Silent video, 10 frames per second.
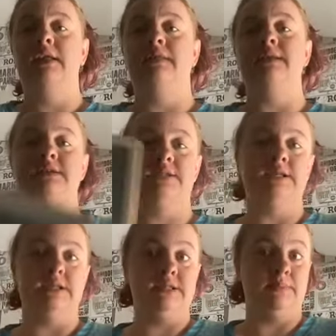this
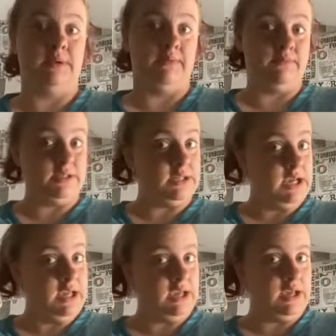is the plan for
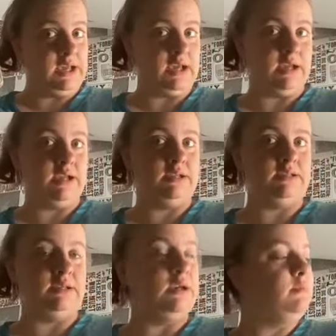today, and
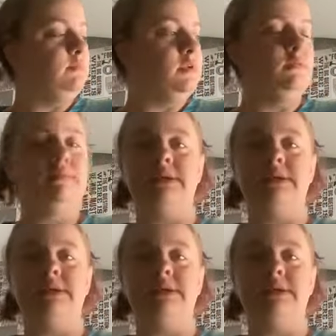I'm going to